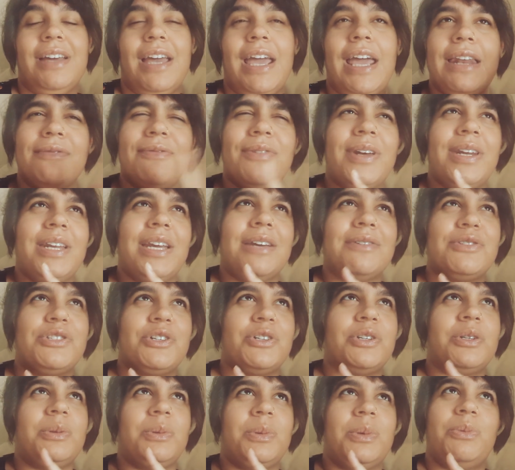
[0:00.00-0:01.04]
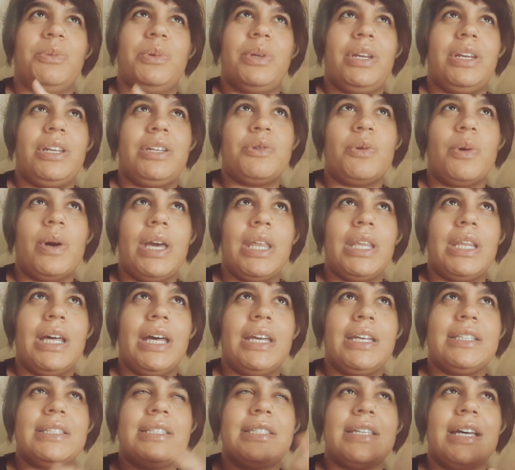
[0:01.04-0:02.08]
And funny, I started rereading
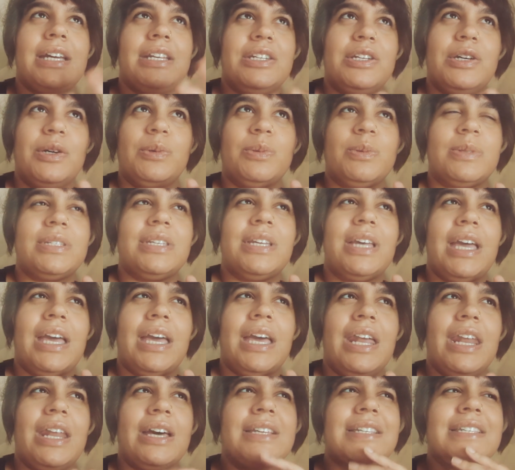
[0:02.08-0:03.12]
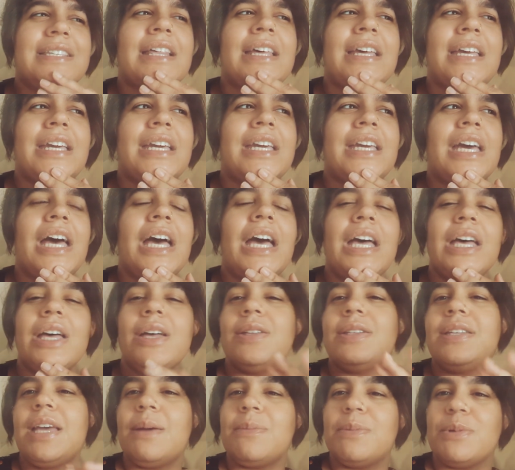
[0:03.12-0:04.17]
Twilight, side note, and I was like, oh
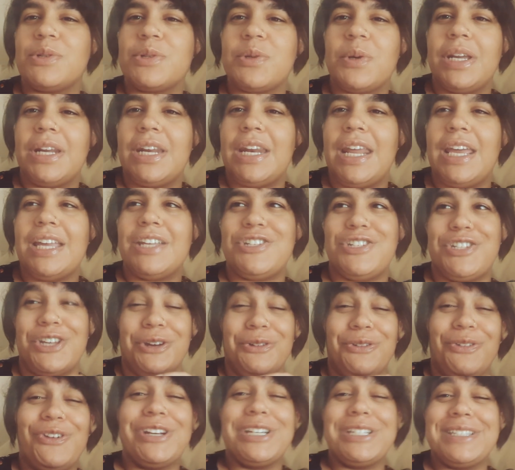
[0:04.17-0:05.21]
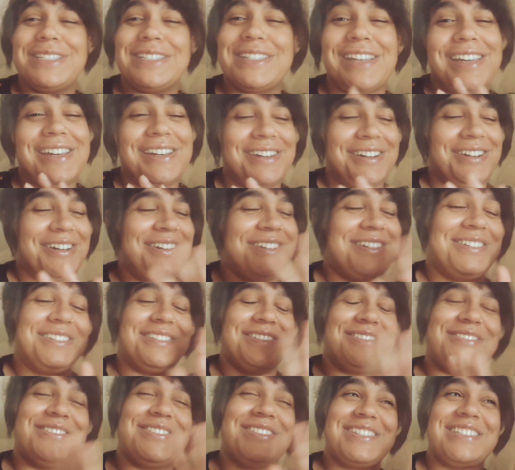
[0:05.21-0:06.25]
damn, there's quite an age difference here. And
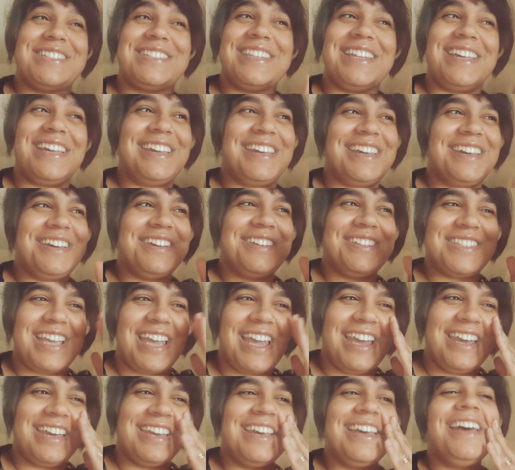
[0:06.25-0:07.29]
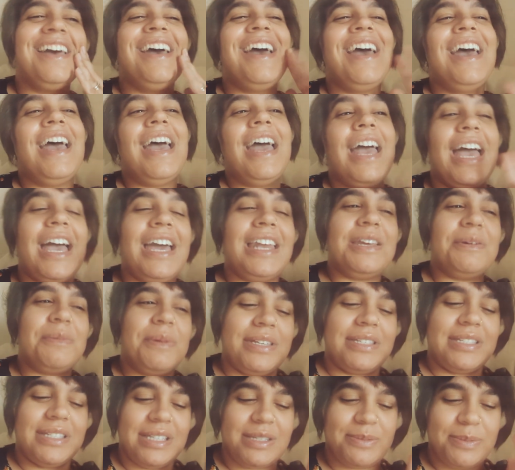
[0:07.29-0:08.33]
I was just like, oh dang.
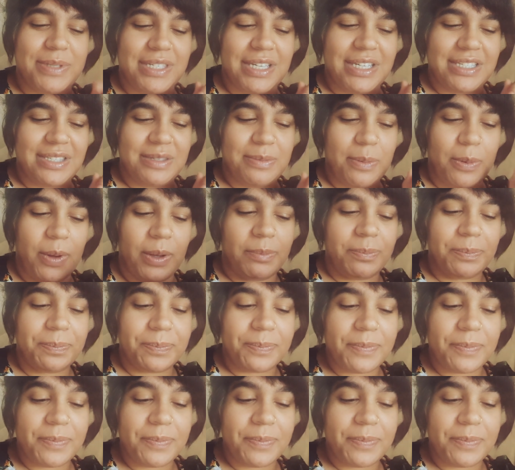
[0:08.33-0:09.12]
Anyways, that's besides the point.